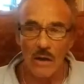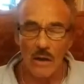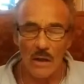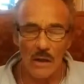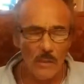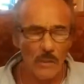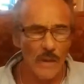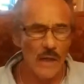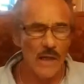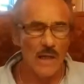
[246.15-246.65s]

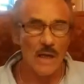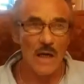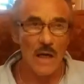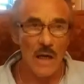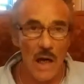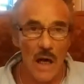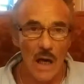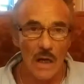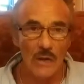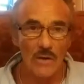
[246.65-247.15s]
Oh my
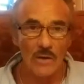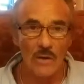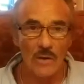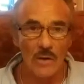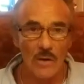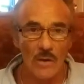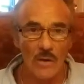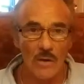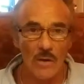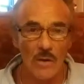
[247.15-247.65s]
God,
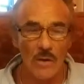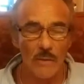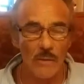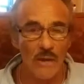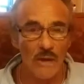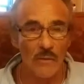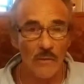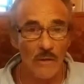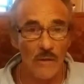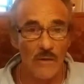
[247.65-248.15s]

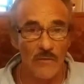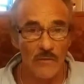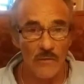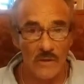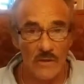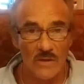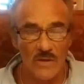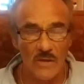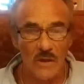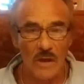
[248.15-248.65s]
I really
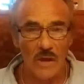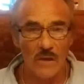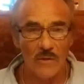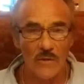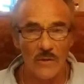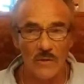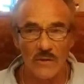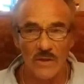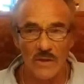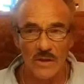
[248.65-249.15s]
felt sorry
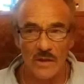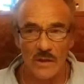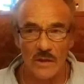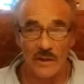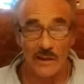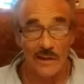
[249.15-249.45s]
for her son.